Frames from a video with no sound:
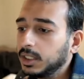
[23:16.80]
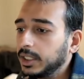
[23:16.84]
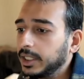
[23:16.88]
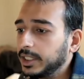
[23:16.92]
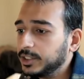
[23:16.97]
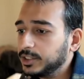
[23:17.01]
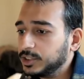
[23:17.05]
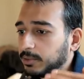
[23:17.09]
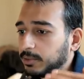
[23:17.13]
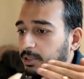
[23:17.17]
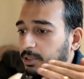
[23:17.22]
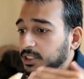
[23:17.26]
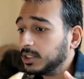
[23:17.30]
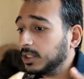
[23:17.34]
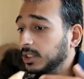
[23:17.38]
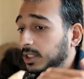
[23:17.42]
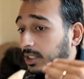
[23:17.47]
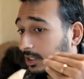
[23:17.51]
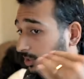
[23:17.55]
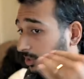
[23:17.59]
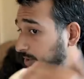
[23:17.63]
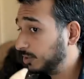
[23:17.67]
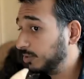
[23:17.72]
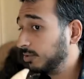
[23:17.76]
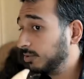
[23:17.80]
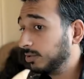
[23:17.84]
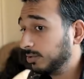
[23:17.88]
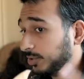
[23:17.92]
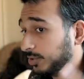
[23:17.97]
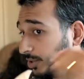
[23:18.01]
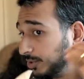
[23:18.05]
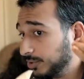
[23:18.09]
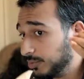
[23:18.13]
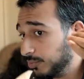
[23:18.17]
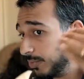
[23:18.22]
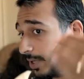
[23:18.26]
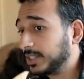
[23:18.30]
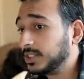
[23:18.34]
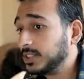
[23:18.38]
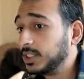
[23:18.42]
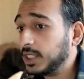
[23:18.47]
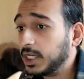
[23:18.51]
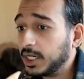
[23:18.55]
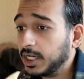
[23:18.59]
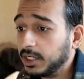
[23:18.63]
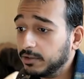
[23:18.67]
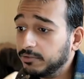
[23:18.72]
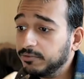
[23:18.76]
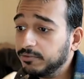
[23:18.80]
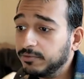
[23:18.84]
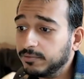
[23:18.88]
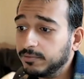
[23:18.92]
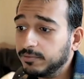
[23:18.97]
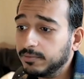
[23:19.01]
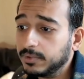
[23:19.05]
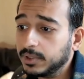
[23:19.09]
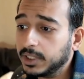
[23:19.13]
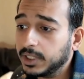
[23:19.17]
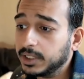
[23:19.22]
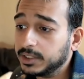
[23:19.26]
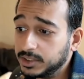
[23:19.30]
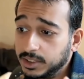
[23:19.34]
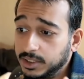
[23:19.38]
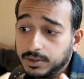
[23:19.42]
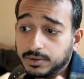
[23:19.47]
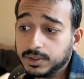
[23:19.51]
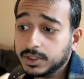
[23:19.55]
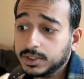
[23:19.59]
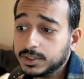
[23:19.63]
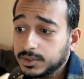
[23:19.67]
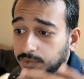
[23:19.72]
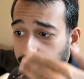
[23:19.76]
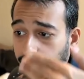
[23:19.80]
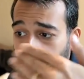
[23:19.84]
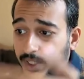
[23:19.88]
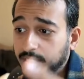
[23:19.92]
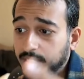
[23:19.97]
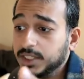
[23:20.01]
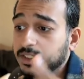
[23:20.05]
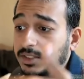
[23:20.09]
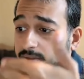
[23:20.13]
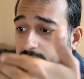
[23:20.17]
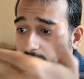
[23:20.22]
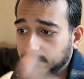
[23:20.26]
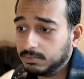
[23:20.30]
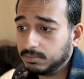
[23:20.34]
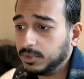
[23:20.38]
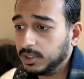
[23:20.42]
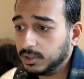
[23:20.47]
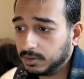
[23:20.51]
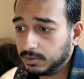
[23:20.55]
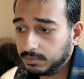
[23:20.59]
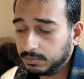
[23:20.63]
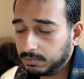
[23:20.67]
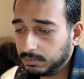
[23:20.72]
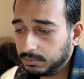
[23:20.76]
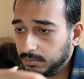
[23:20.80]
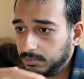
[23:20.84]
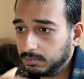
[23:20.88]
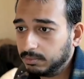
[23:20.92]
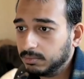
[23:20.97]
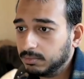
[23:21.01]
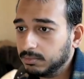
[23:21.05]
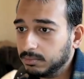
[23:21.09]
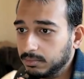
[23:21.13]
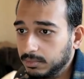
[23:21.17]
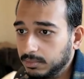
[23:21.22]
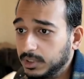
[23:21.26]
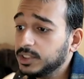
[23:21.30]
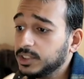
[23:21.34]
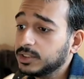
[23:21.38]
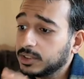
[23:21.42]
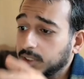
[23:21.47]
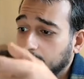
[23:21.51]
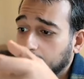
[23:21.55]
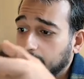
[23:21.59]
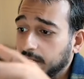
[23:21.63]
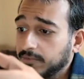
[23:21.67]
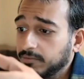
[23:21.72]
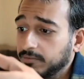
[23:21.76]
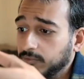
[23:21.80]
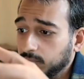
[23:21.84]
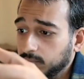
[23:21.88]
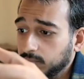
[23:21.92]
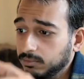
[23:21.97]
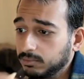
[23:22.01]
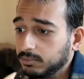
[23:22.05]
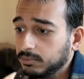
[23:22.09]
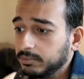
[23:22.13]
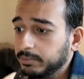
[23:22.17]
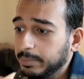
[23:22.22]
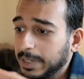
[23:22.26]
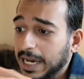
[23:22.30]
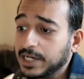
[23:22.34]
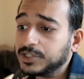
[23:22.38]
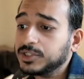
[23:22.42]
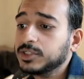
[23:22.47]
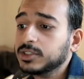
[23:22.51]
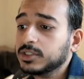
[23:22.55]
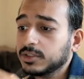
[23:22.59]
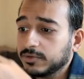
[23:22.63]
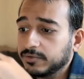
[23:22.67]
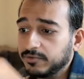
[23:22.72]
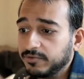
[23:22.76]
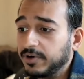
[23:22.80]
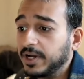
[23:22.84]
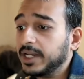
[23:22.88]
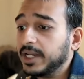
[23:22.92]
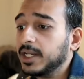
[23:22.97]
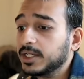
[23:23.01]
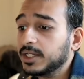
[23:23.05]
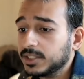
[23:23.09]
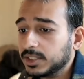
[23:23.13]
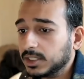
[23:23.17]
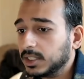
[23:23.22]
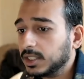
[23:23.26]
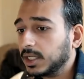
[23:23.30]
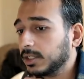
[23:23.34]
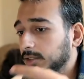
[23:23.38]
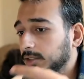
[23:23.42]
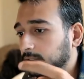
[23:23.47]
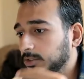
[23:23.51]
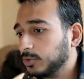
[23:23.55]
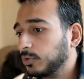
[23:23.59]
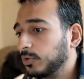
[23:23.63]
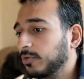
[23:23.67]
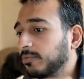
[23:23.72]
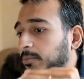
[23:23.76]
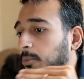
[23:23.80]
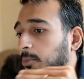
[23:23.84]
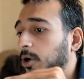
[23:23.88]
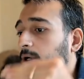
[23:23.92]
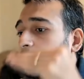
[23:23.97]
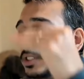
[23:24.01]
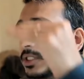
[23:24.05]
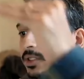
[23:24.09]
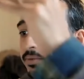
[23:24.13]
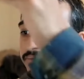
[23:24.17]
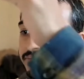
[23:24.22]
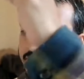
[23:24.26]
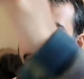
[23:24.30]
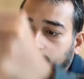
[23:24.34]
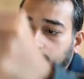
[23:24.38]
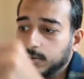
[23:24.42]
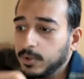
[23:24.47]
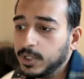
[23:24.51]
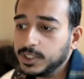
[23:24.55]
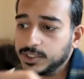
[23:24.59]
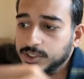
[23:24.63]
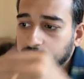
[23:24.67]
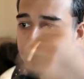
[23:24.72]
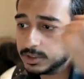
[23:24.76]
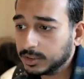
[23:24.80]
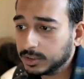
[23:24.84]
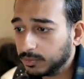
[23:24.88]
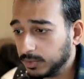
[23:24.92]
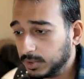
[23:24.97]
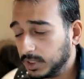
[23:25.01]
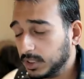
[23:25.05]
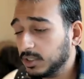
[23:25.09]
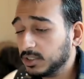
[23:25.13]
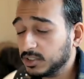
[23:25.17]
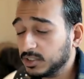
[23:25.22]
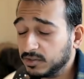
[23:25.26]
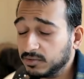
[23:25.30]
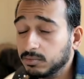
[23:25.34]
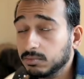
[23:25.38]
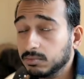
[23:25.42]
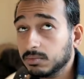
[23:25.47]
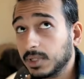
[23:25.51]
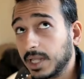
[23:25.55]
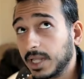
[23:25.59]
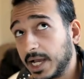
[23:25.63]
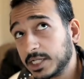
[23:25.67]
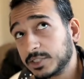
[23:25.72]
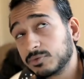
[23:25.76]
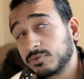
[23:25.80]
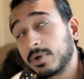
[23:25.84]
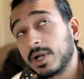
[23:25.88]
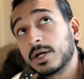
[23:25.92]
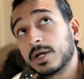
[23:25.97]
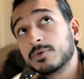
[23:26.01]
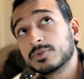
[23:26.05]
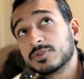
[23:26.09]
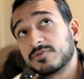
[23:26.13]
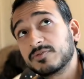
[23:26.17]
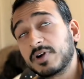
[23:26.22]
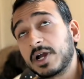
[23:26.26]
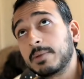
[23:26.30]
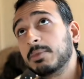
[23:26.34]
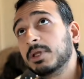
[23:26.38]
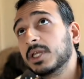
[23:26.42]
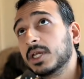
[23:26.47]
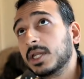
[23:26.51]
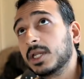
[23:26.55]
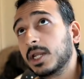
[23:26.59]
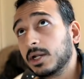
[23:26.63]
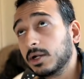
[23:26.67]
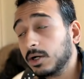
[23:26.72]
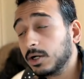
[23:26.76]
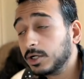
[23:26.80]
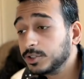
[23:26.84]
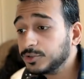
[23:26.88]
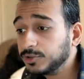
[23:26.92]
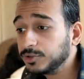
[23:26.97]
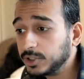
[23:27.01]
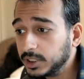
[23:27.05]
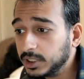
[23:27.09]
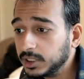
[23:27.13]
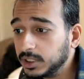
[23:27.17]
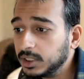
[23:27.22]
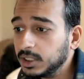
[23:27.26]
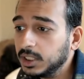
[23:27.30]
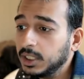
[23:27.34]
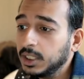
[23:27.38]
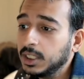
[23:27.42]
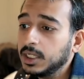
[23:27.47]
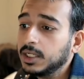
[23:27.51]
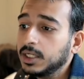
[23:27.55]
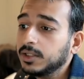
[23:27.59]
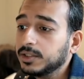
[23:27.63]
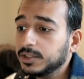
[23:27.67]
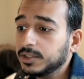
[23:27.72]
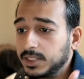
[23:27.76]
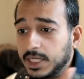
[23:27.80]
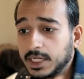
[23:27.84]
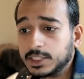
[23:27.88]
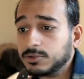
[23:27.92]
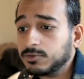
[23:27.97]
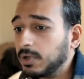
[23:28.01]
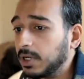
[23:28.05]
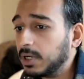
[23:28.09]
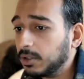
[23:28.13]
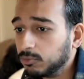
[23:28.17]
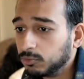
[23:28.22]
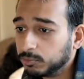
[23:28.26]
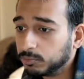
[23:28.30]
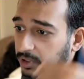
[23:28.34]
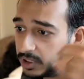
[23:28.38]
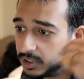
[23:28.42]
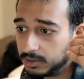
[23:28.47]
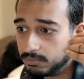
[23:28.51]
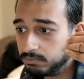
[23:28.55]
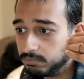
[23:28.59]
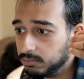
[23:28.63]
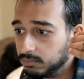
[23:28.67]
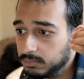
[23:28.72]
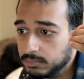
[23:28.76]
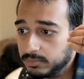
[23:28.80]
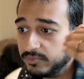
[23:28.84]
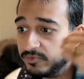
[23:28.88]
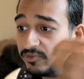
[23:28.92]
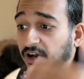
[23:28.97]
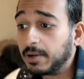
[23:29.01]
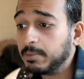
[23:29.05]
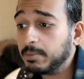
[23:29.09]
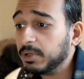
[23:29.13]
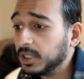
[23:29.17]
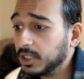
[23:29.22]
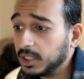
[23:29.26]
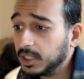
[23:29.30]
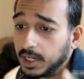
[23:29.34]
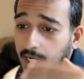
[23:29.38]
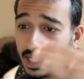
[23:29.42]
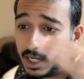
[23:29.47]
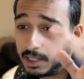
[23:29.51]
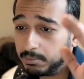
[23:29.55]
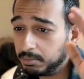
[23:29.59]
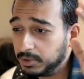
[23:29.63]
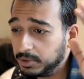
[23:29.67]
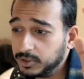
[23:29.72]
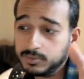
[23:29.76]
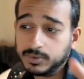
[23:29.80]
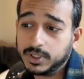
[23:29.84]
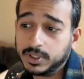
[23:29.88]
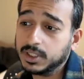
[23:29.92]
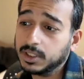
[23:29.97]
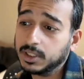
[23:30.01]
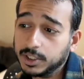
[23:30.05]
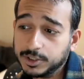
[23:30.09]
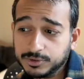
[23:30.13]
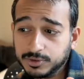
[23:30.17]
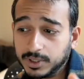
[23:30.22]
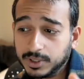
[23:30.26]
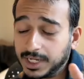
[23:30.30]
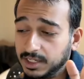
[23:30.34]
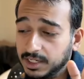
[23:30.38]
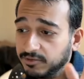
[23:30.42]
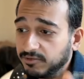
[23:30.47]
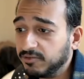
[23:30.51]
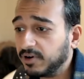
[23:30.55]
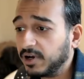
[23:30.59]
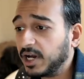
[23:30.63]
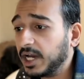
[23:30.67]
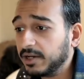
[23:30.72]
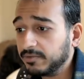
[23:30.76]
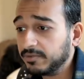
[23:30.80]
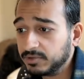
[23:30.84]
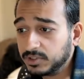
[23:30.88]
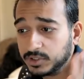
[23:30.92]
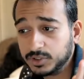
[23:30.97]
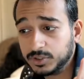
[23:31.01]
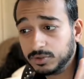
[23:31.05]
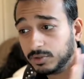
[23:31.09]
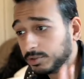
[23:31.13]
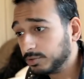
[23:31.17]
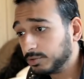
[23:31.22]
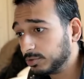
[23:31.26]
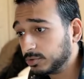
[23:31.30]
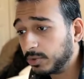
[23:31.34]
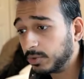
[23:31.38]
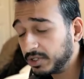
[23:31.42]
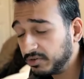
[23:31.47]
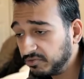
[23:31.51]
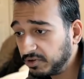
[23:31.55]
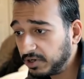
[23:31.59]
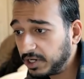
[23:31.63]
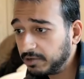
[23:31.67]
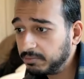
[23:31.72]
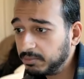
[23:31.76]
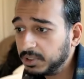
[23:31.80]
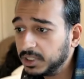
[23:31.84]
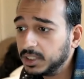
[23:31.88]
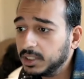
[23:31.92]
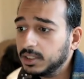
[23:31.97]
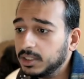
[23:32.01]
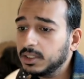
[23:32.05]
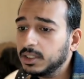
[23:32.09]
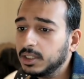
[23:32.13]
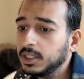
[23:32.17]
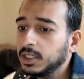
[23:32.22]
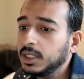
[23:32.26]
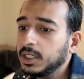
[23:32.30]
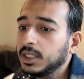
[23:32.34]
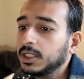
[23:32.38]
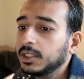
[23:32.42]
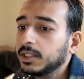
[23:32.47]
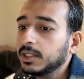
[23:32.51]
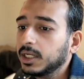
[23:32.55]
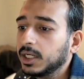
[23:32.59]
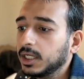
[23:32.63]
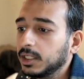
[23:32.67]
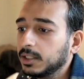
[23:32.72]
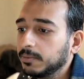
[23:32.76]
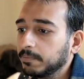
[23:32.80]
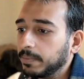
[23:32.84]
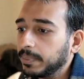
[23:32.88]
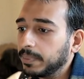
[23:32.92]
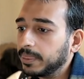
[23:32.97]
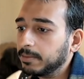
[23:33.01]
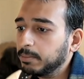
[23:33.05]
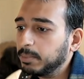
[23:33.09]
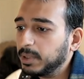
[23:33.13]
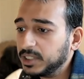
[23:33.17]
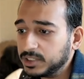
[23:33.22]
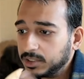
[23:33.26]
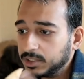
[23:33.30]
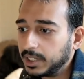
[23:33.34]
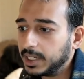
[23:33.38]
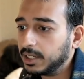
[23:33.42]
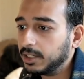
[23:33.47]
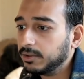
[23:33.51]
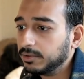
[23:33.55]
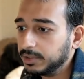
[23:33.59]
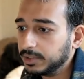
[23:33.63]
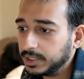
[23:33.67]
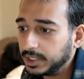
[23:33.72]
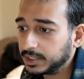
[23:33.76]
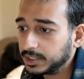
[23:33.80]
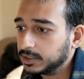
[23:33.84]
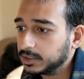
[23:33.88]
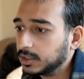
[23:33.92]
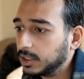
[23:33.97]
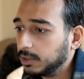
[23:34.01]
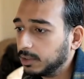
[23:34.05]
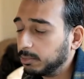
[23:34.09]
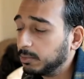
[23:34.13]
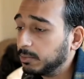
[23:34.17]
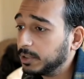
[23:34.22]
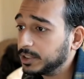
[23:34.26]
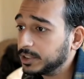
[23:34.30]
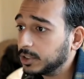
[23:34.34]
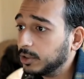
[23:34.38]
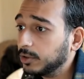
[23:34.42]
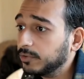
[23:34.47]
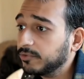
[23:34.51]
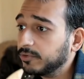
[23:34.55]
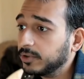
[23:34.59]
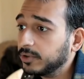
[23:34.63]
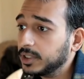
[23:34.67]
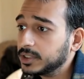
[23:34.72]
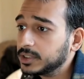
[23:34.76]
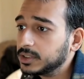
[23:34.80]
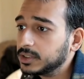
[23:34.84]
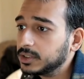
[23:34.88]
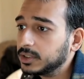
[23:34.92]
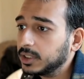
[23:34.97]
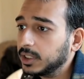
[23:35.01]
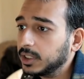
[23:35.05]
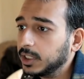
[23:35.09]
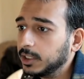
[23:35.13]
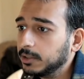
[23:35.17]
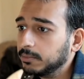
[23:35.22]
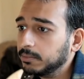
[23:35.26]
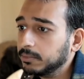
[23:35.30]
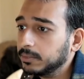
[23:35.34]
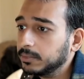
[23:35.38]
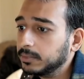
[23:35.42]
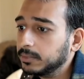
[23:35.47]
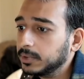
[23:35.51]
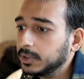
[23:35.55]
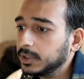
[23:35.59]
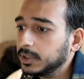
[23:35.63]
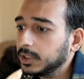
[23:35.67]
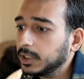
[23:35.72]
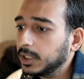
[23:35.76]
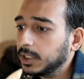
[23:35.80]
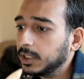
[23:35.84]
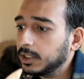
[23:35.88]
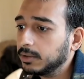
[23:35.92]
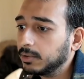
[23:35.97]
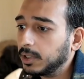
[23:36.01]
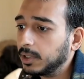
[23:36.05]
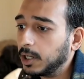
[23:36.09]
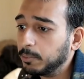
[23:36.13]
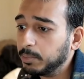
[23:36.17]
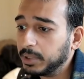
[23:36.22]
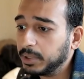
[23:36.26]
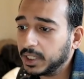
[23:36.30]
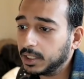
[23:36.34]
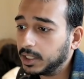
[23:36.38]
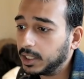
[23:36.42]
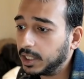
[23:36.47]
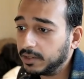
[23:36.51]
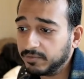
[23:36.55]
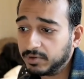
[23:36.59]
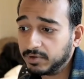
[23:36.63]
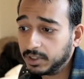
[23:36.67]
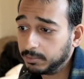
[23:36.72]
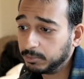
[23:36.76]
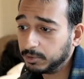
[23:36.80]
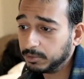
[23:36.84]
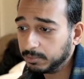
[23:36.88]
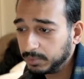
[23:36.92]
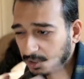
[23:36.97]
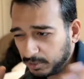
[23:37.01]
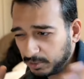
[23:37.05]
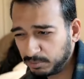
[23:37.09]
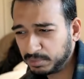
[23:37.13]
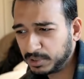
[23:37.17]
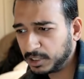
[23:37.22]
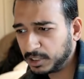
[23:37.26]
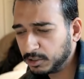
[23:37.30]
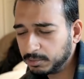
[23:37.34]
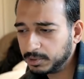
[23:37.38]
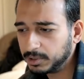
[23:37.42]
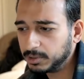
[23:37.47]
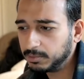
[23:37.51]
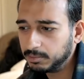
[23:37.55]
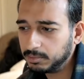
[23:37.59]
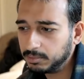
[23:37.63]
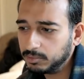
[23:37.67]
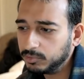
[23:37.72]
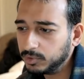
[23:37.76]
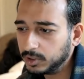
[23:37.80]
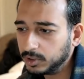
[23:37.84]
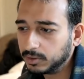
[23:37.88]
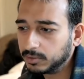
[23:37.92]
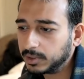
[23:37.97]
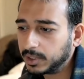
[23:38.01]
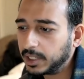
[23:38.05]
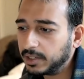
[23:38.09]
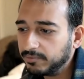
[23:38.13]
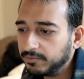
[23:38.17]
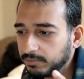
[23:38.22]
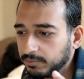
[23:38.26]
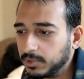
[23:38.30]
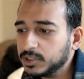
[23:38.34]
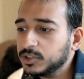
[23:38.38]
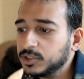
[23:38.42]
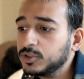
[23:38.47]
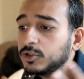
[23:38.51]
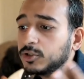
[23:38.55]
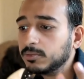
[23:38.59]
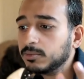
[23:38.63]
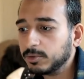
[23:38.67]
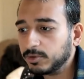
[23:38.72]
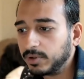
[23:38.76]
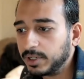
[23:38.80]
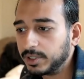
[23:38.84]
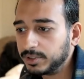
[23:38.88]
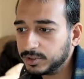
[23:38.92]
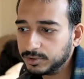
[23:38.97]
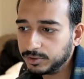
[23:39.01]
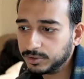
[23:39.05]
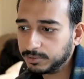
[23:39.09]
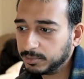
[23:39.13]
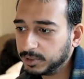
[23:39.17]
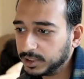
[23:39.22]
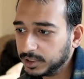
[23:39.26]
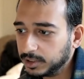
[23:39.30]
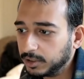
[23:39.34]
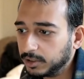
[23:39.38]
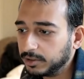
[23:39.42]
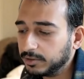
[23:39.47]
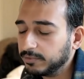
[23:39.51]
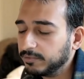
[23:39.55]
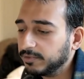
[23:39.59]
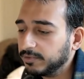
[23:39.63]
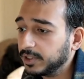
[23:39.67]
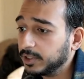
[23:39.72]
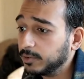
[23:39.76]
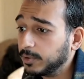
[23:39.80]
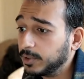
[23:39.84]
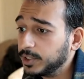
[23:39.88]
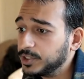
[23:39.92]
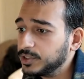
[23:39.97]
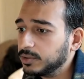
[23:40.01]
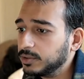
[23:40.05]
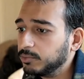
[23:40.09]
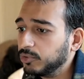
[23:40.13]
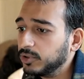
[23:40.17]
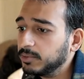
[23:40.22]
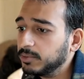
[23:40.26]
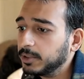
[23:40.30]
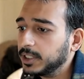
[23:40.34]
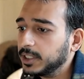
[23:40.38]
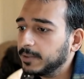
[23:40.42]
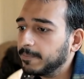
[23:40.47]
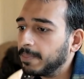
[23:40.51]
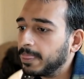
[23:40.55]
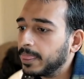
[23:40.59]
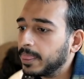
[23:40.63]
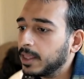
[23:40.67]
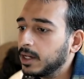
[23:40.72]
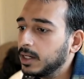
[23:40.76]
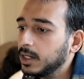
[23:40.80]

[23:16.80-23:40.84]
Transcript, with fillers: is to basically continue to use Reg CF, et cetera, to raise, you know, these kind of batches of financing at sort of marked up valuation. So we did this last round was 5 million at 100. This next round will be 5 million at between 185 to 225 million um, based on how the next couple months go for us. Um, uh, I'll pick kind of a number, but it'll, it'll, be, you know, kind of assume around $200 million valuation pre-money.